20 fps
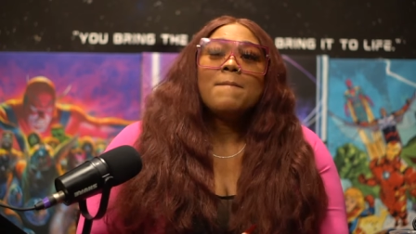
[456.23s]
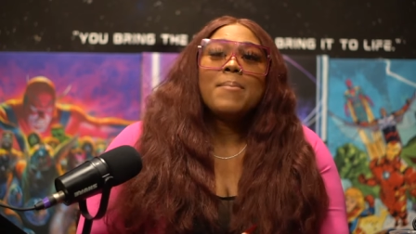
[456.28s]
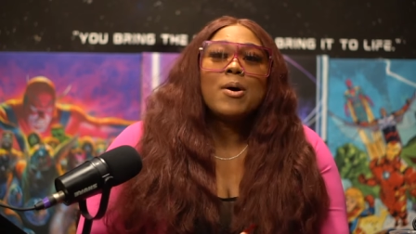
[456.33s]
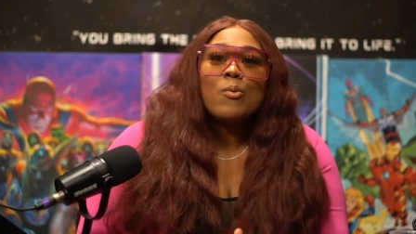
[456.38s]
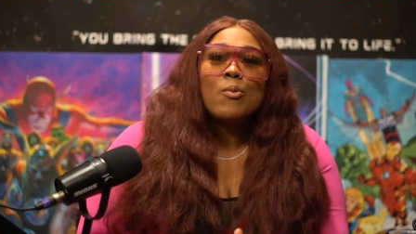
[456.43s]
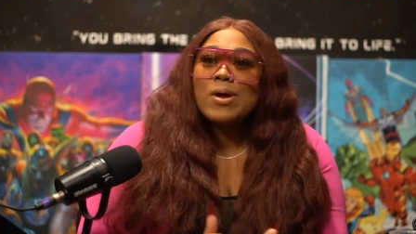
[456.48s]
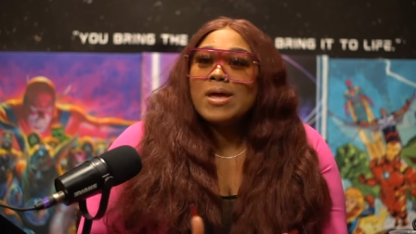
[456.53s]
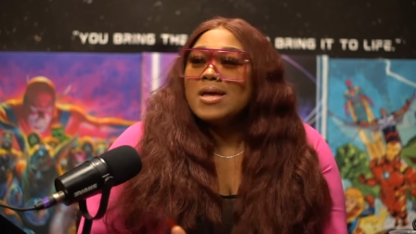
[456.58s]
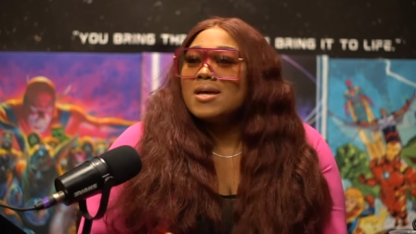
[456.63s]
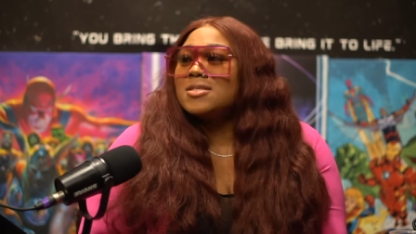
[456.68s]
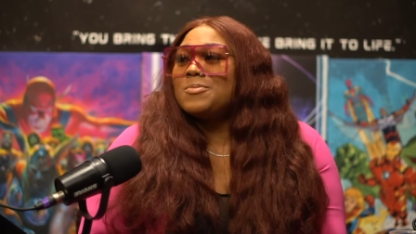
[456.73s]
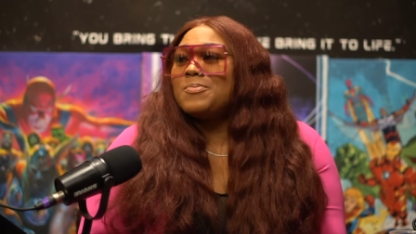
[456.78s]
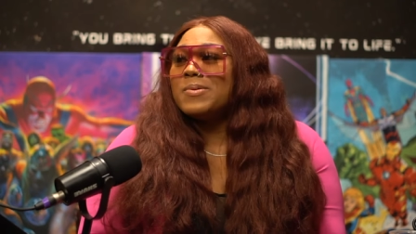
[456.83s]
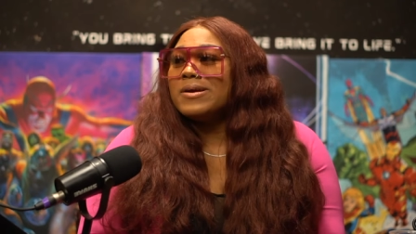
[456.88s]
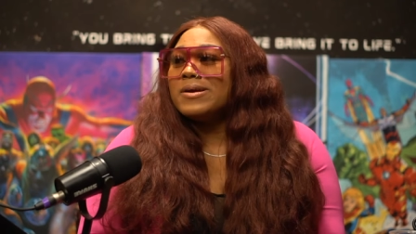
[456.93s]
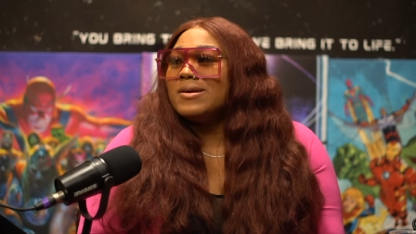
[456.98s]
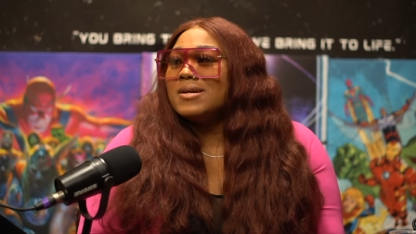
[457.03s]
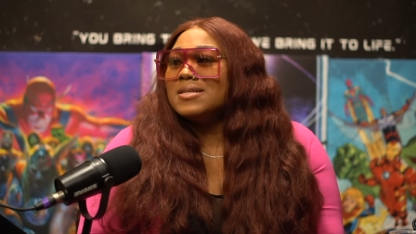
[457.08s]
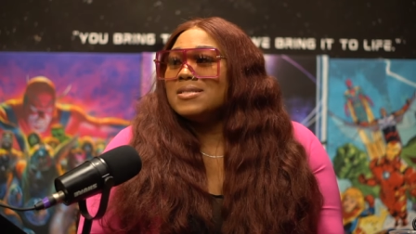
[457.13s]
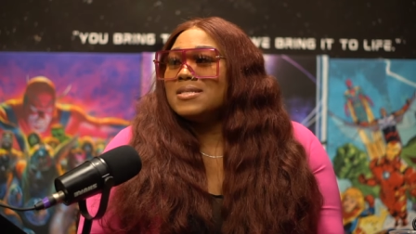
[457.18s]
but we
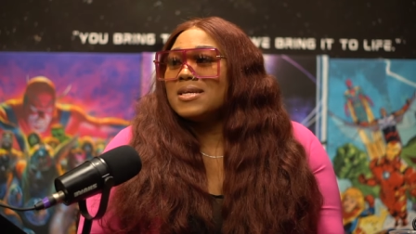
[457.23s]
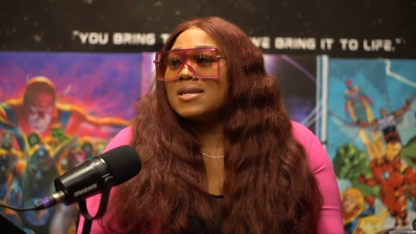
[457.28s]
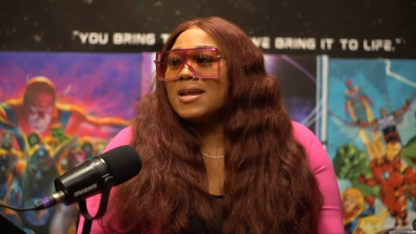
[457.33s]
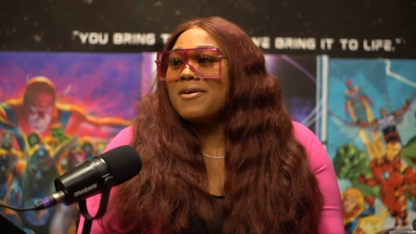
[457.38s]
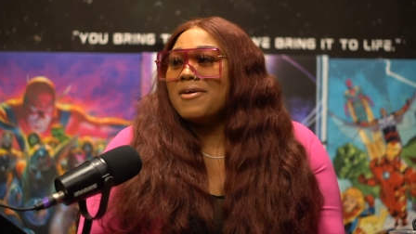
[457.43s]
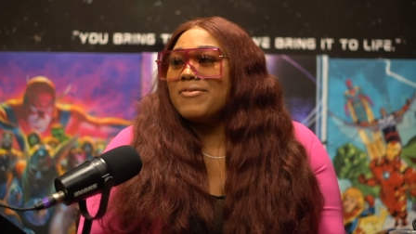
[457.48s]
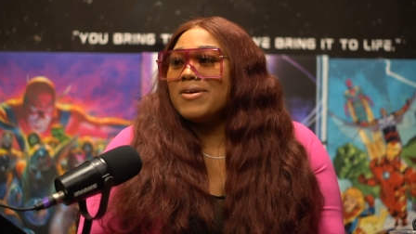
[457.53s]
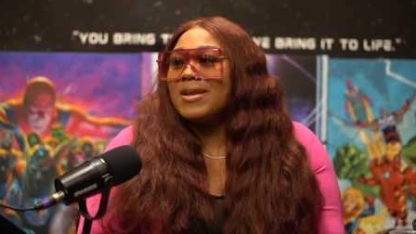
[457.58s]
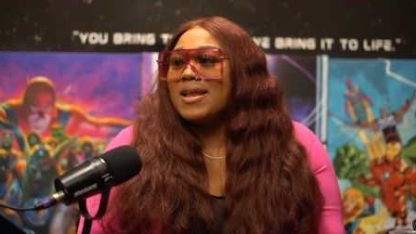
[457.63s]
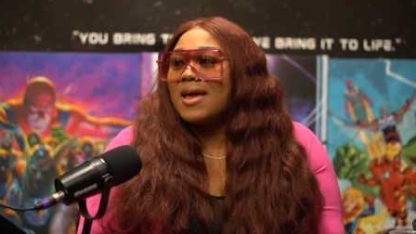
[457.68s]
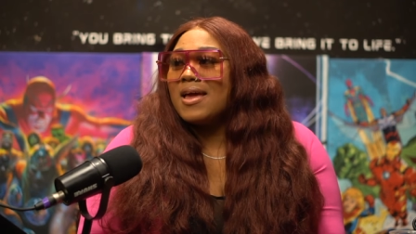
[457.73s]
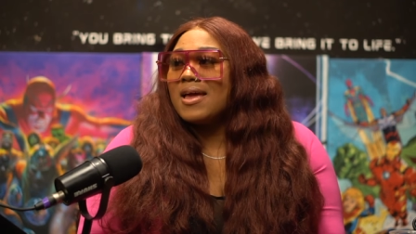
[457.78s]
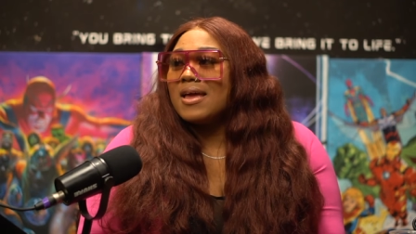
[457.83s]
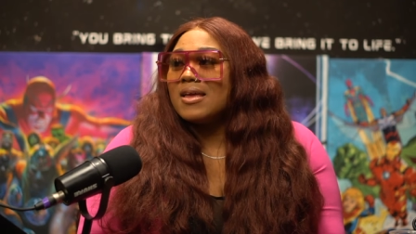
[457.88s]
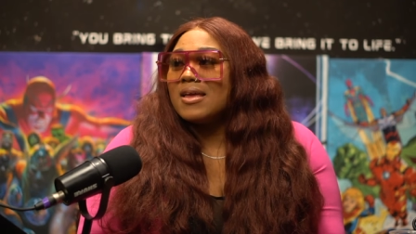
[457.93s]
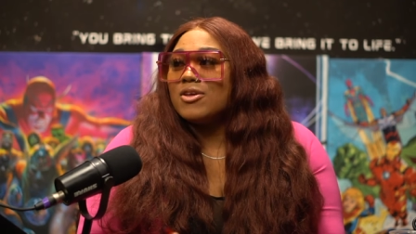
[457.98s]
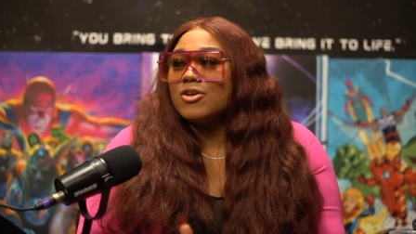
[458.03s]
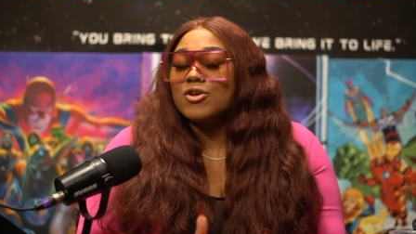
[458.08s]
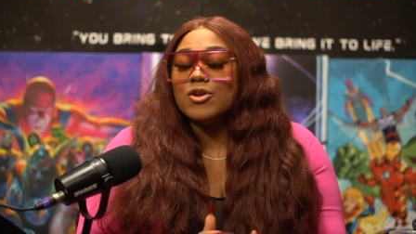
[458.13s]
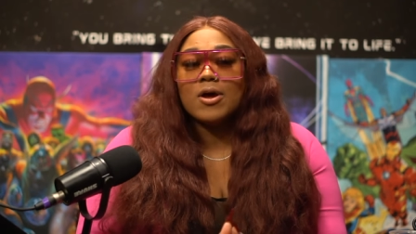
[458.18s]
experience it every day.
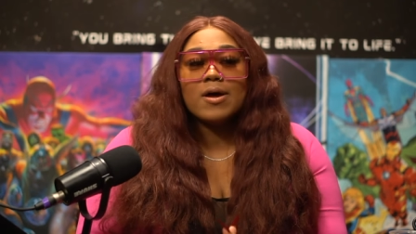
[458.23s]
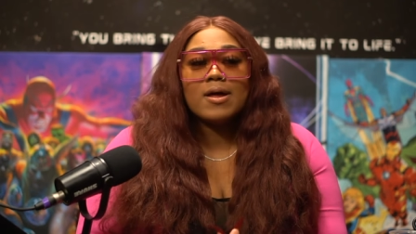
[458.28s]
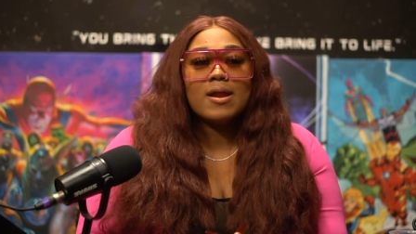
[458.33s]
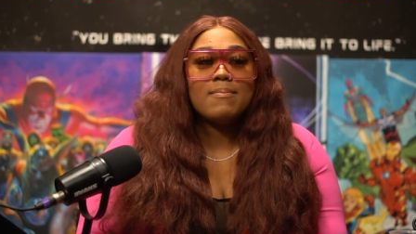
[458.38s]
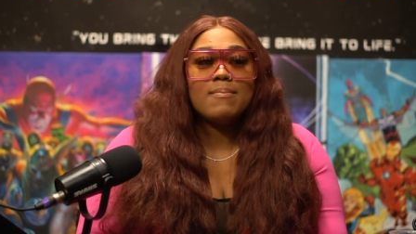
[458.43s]
You mm know what mm-hmm.